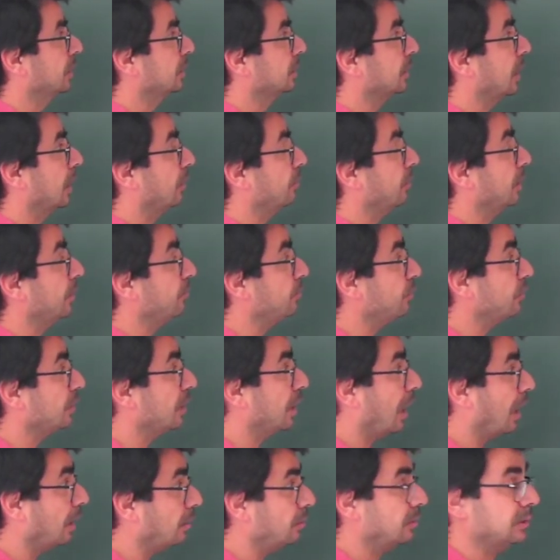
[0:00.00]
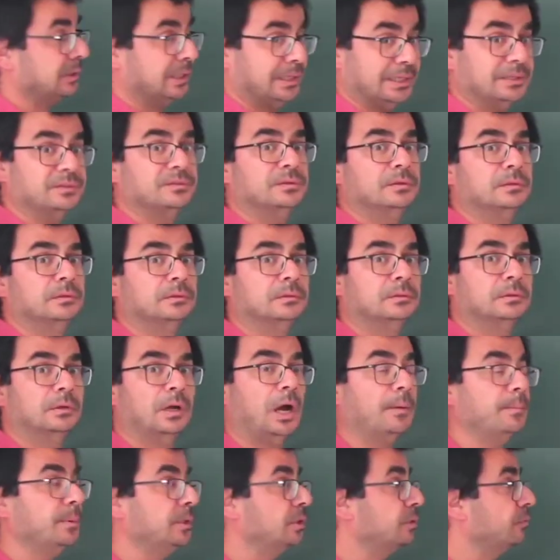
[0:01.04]
Now, if you calculate
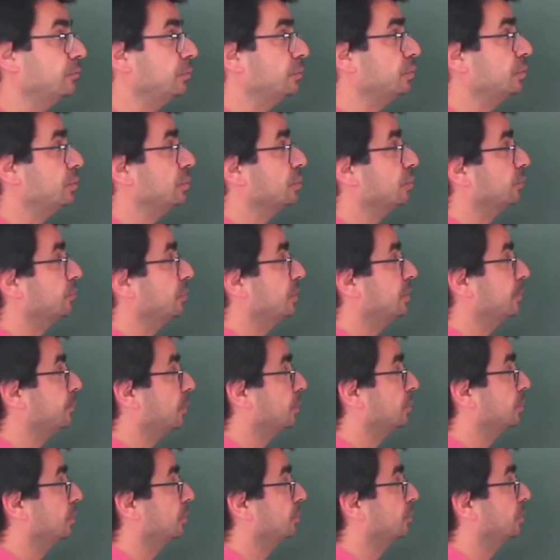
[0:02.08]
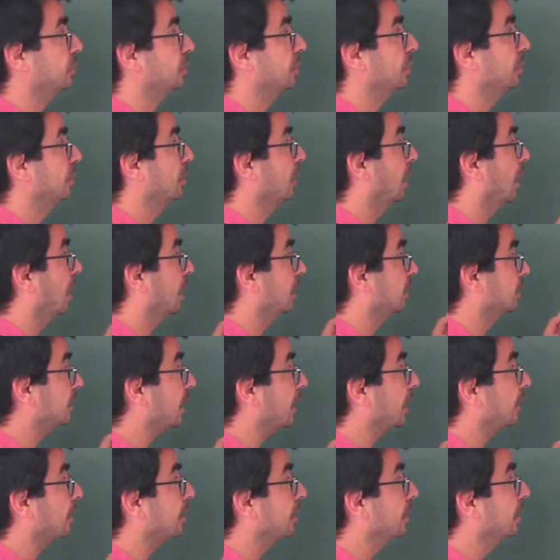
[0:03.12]
how many revolutions of these protons are
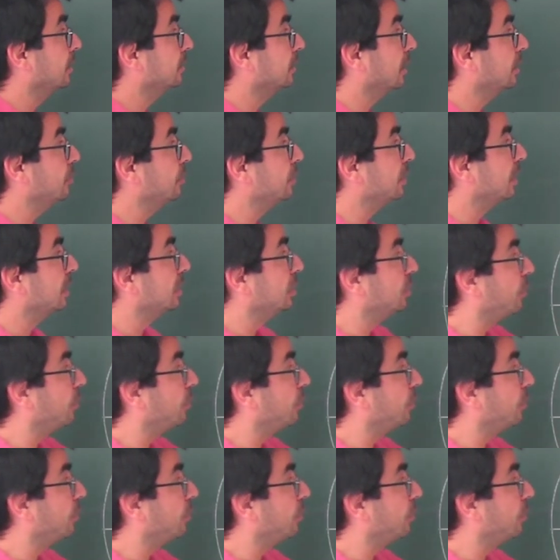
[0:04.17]
there, then you can